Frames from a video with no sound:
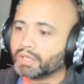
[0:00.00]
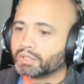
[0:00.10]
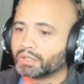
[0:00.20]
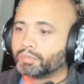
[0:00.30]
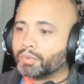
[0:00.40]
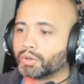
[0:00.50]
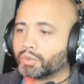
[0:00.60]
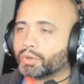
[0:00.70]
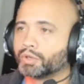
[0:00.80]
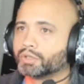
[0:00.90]
to the point
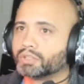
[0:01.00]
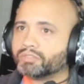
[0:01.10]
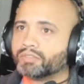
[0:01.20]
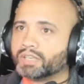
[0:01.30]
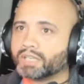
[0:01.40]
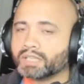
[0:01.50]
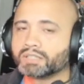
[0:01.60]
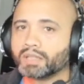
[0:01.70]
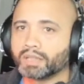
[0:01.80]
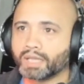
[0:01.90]
where you could defend against
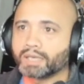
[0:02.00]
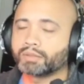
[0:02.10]
a lot of